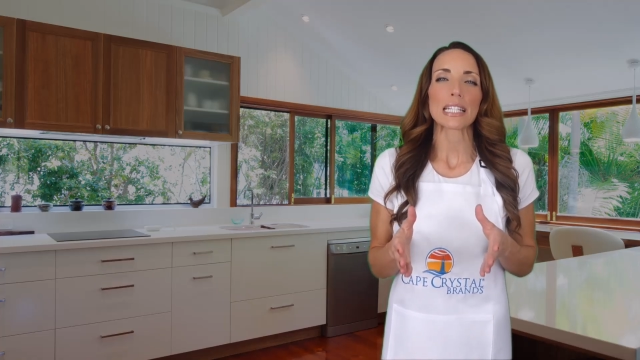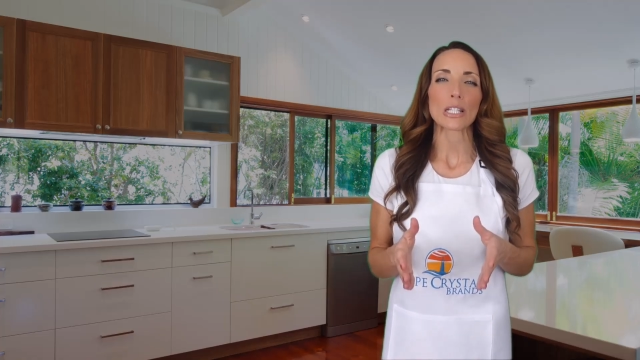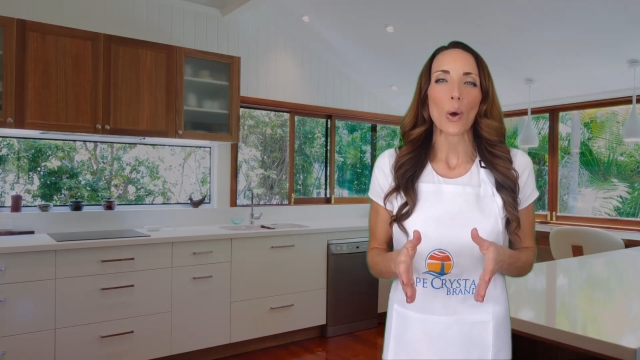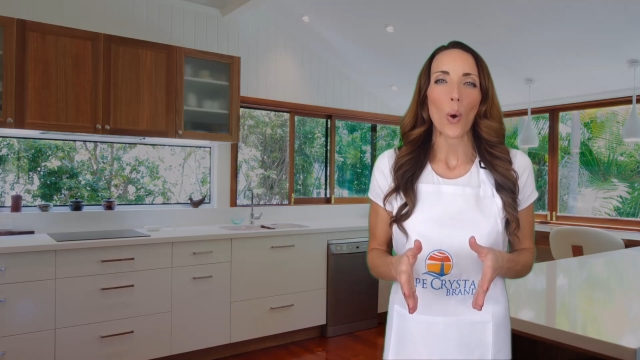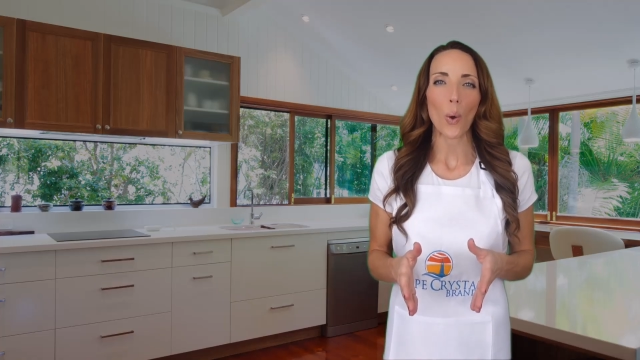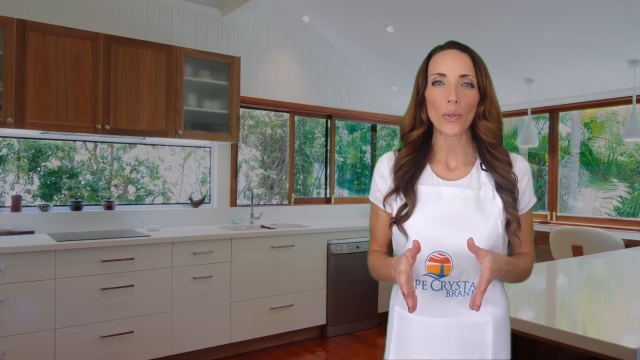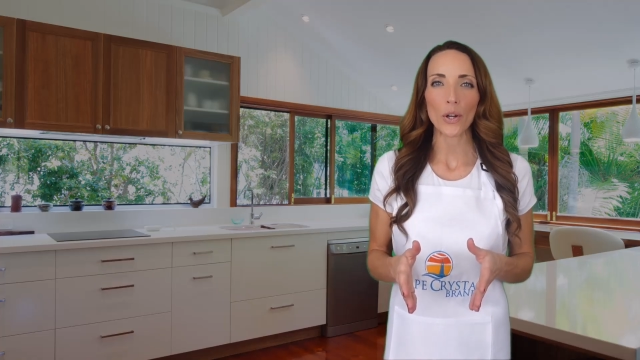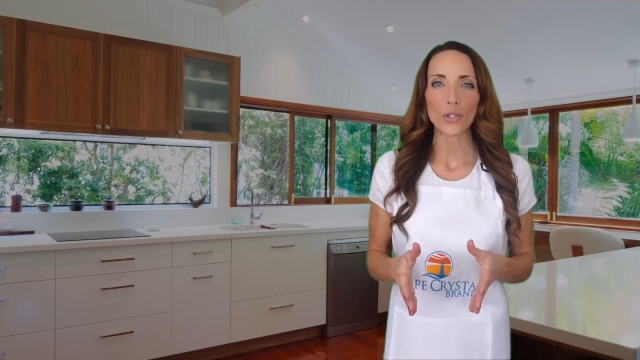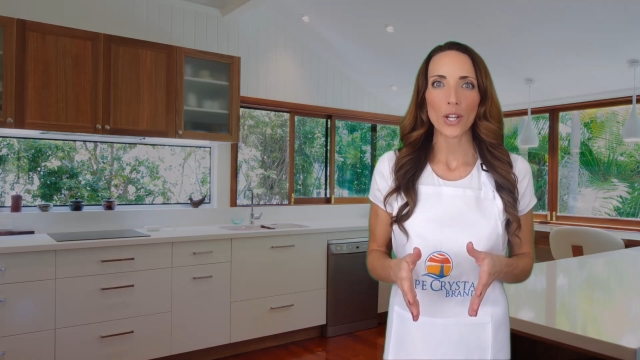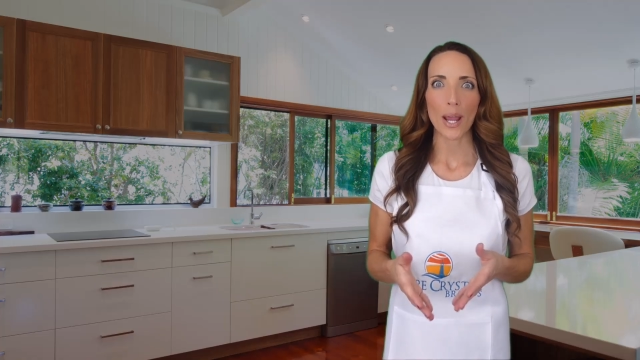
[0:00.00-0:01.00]
need to hold
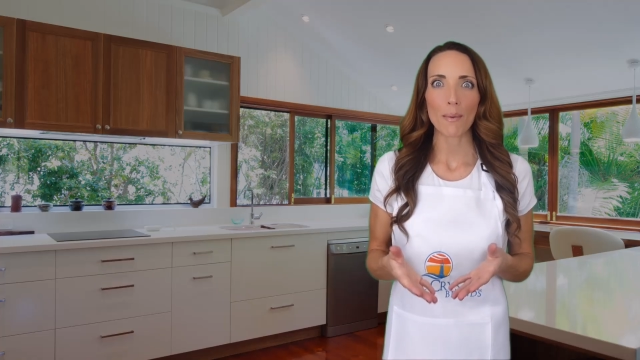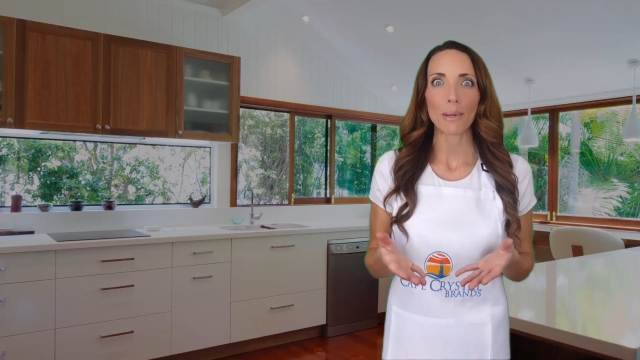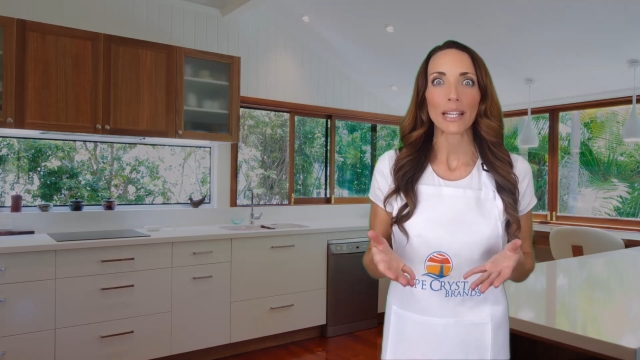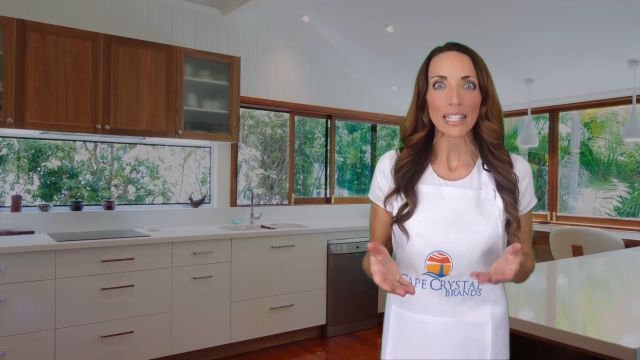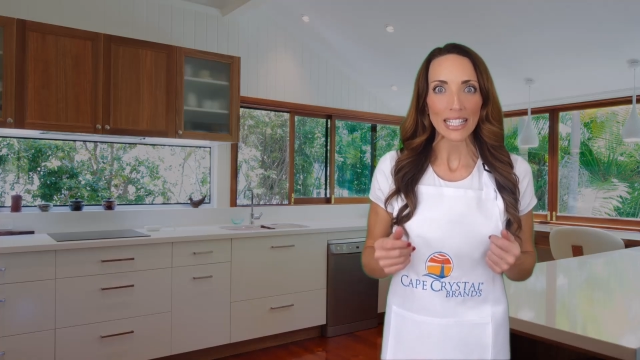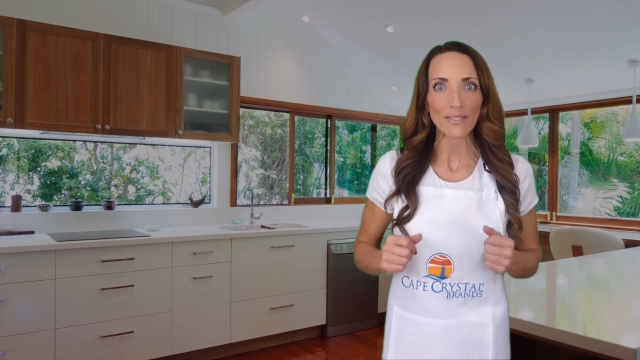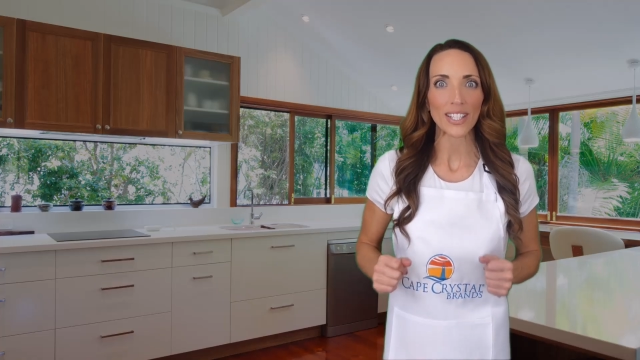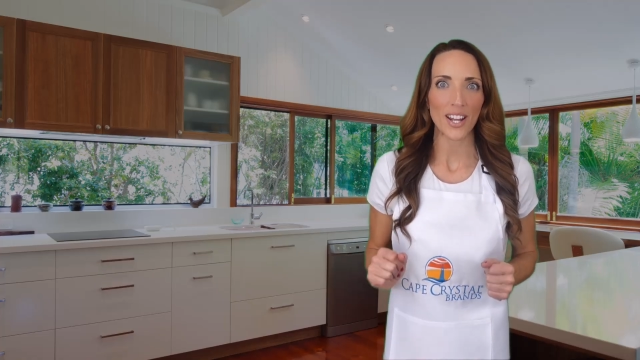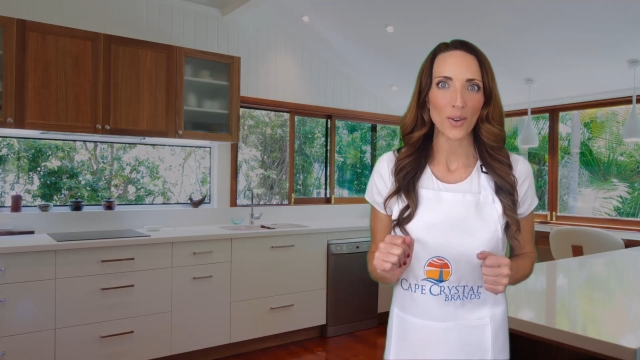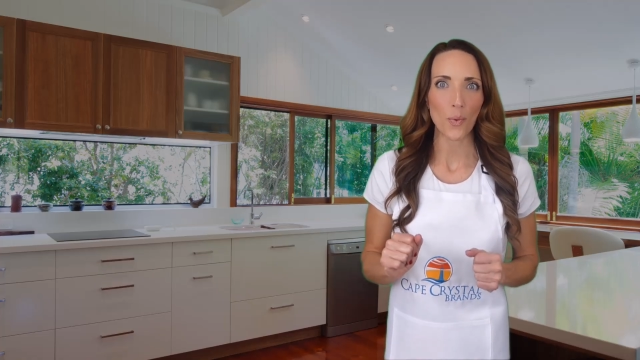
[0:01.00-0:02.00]
their shape even
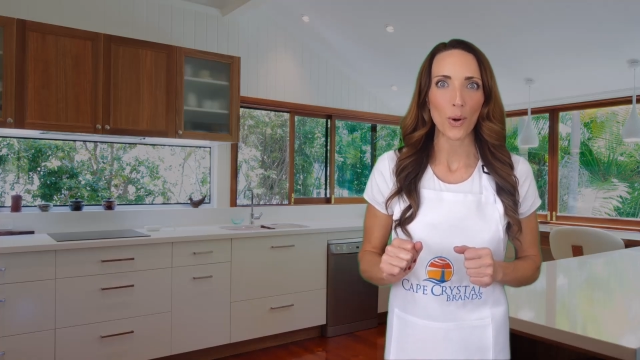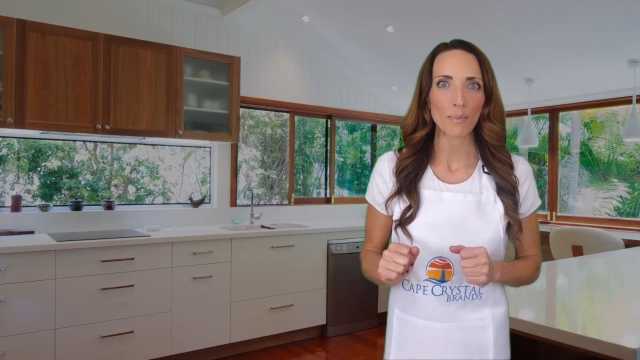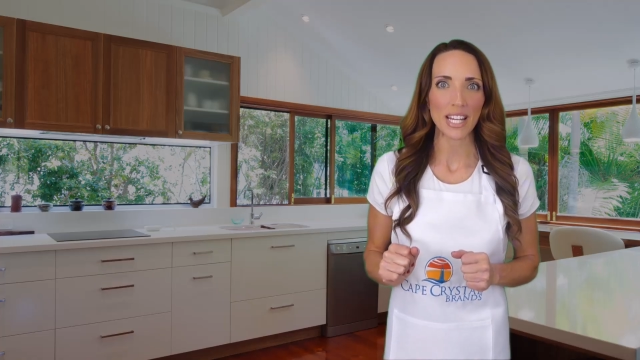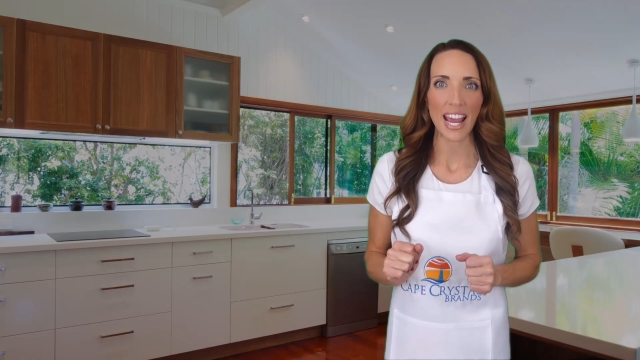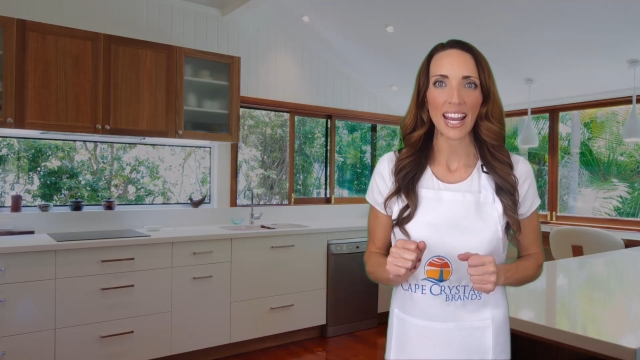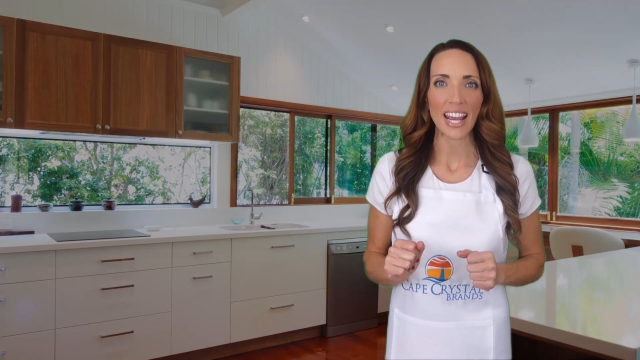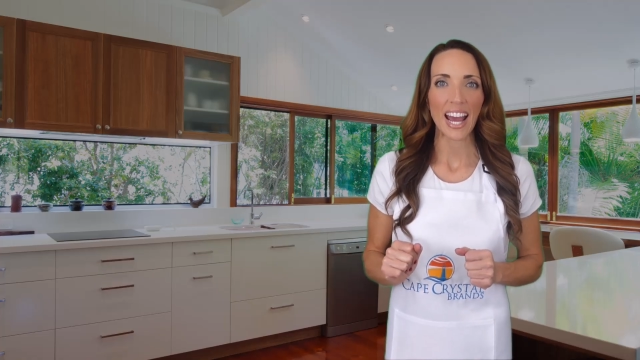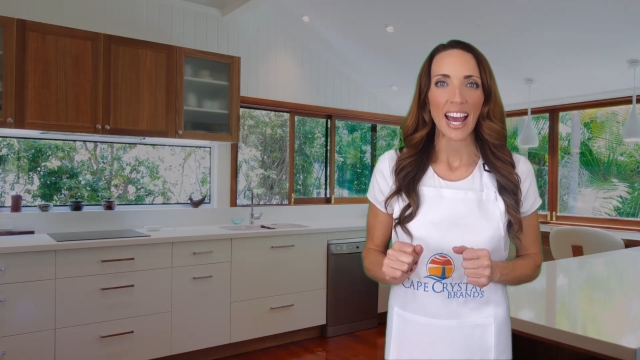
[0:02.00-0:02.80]
on a warm day.